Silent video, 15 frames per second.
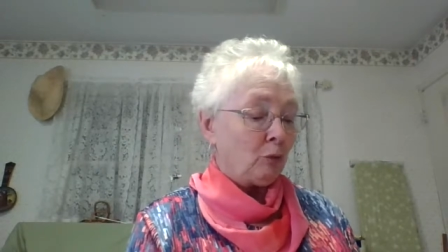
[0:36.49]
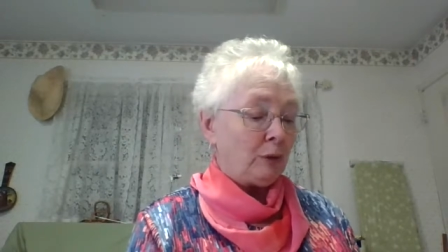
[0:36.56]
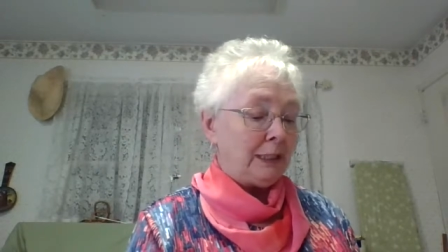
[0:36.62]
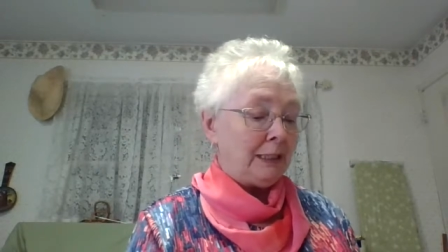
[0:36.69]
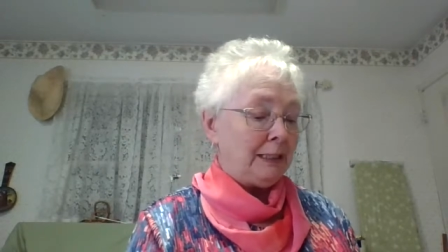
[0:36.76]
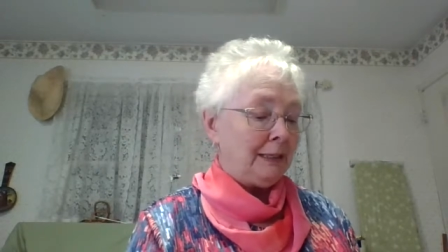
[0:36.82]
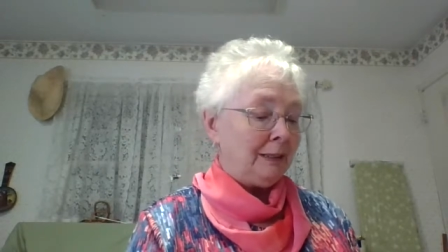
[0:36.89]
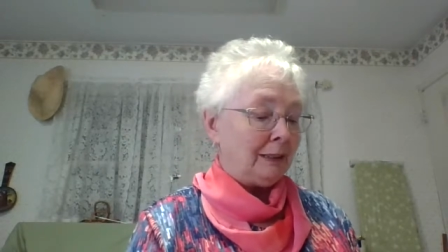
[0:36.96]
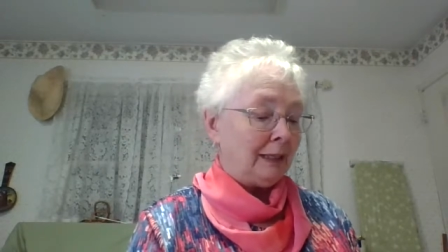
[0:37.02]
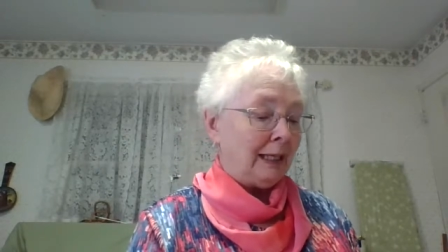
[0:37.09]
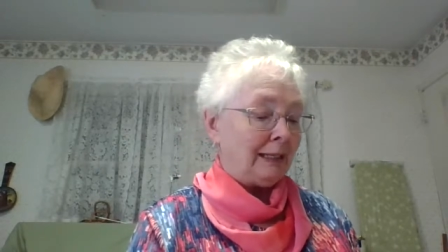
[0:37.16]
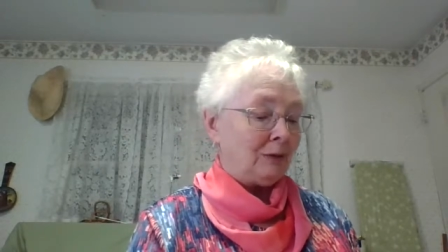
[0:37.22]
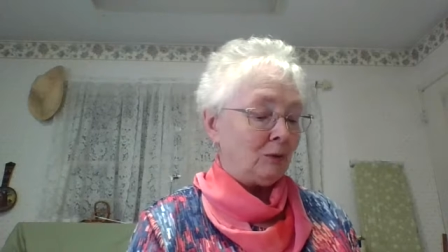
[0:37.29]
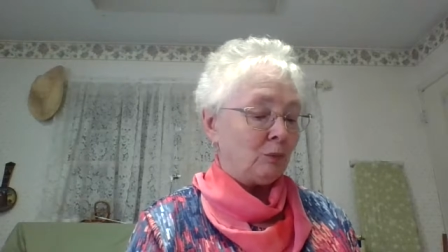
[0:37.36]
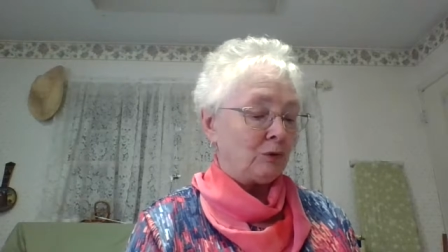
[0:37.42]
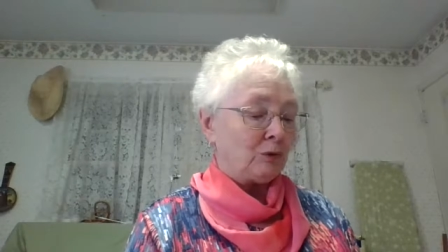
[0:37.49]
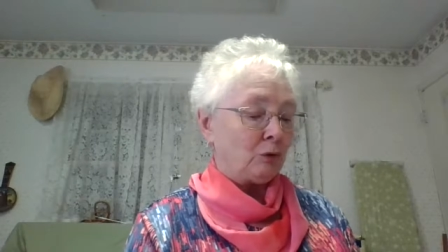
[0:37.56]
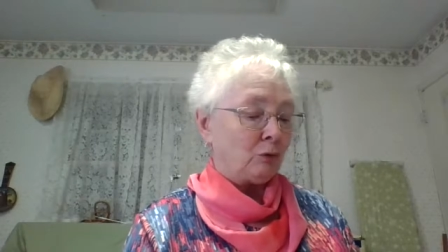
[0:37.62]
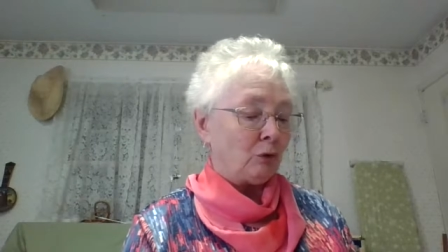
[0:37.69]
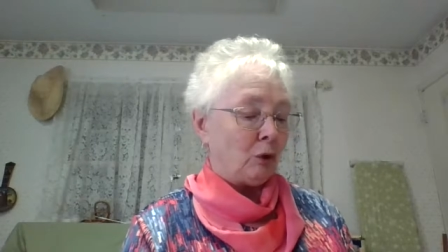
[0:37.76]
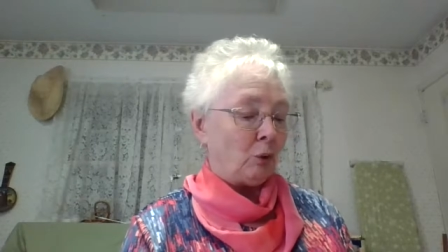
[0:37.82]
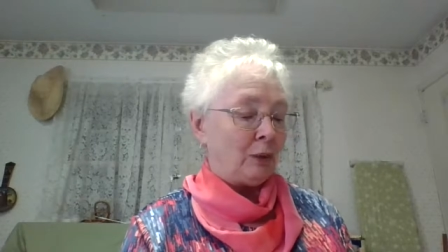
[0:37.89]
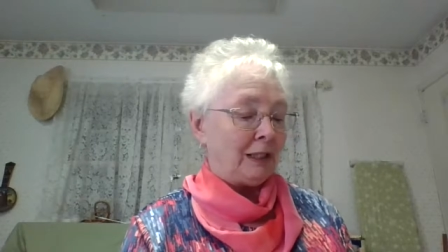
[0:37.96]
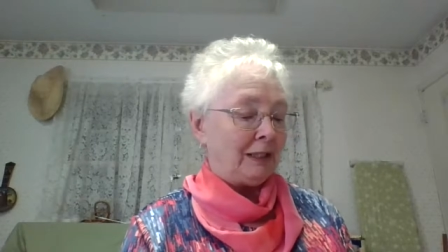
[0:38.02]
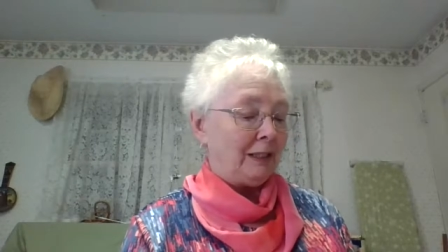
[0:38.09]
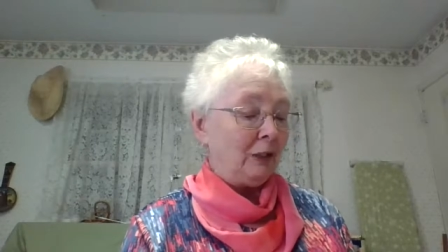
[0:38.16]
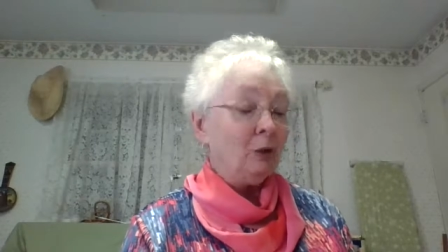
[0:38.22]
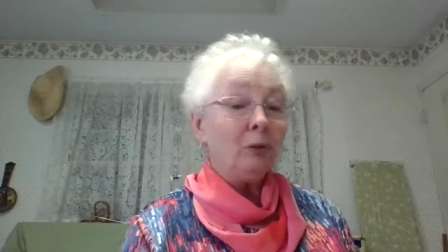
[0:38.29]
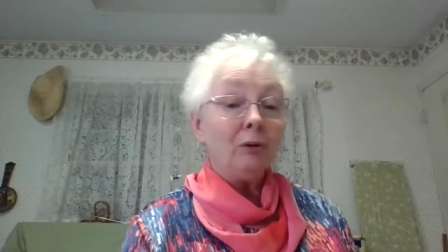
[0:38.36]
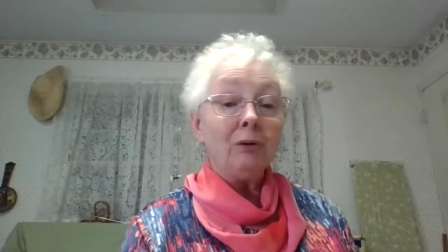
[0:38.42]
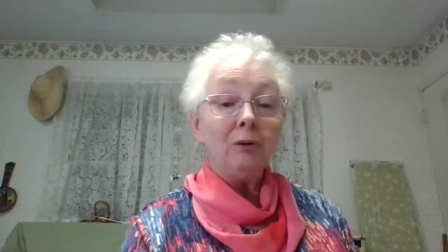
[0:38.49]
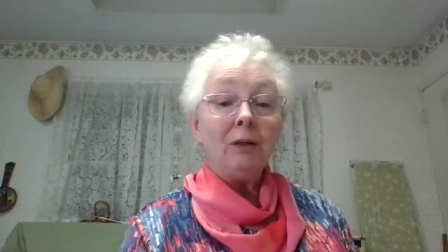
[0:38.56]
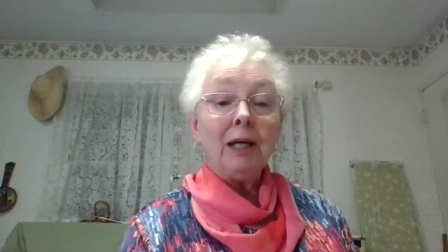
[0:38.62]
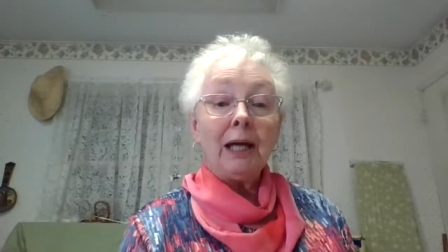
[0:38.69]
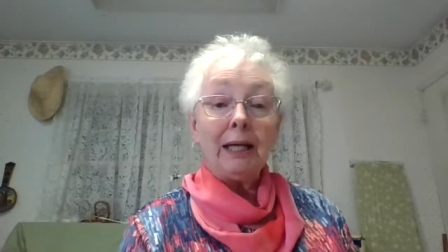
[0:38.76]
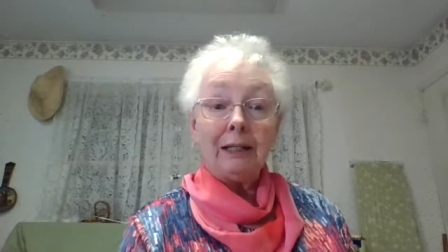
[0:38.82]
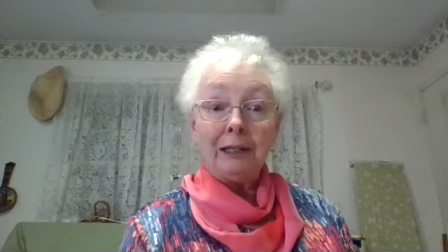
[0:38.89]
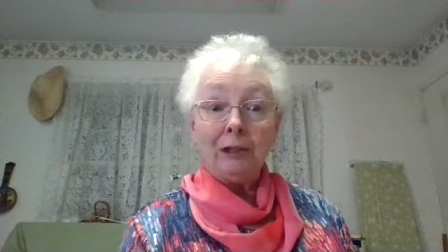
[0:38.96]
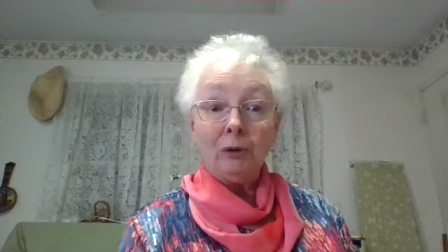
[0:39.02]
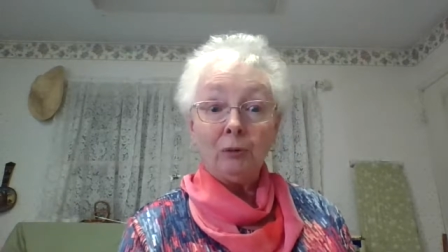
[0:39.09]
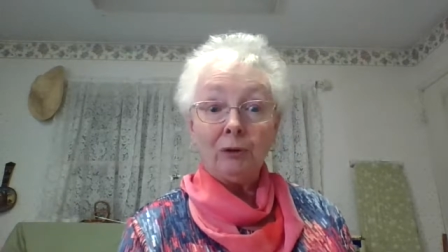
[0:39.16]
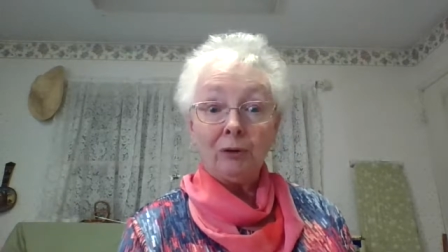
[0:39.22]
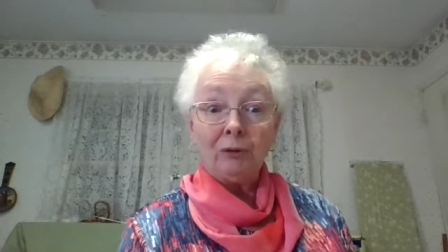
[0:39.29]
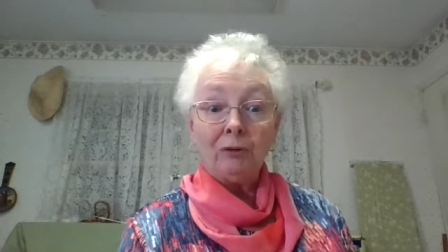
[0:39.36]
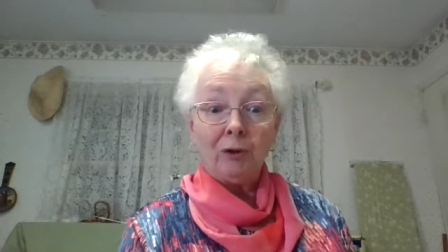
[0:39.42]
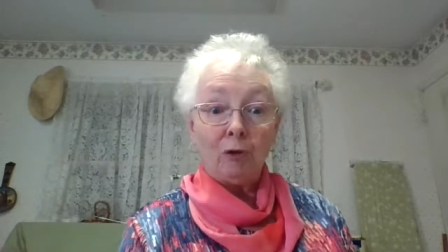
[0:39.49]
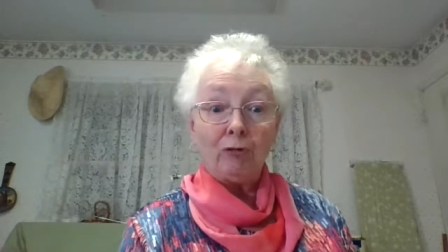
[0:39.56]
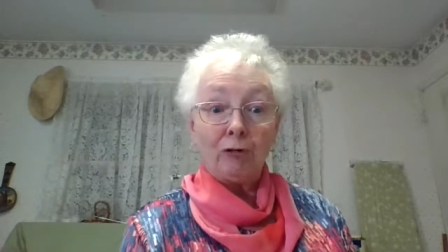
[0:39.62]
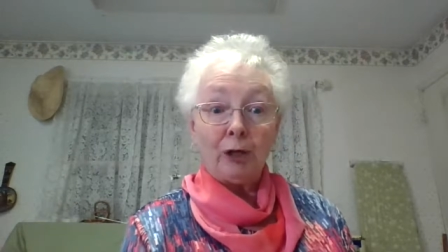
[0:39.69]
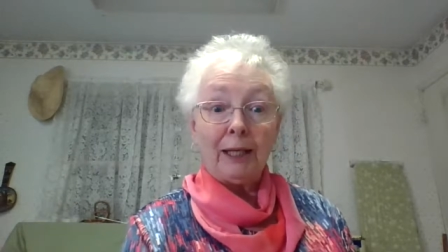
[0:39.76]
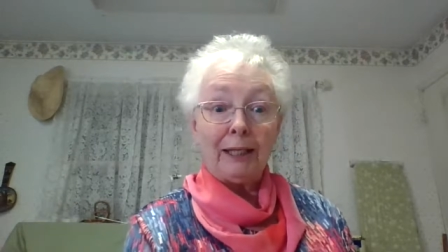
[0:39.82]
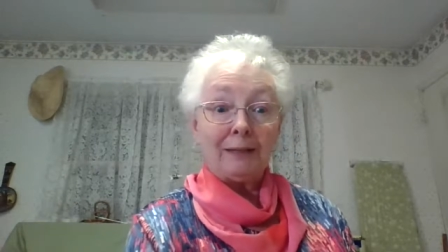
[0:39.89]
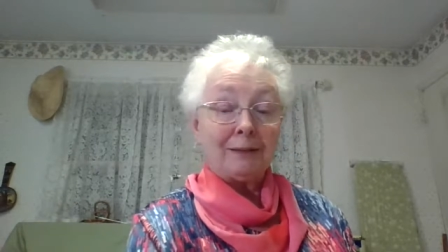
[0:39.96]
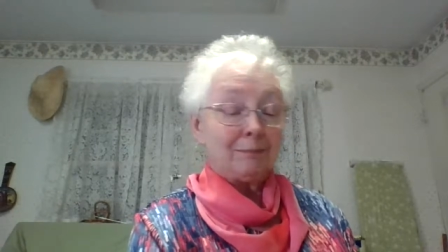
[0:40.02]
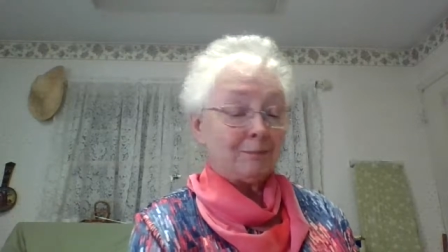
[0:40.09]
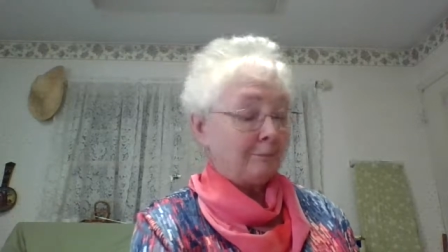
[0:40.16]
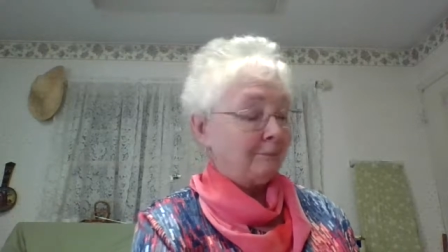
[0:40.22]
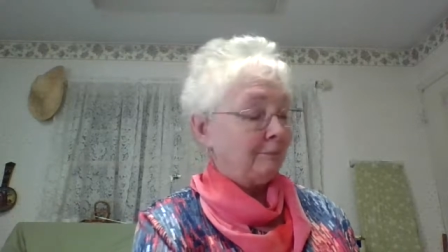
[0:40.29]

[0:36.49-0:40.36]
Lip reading: green light was growing nearer and nearer overhead.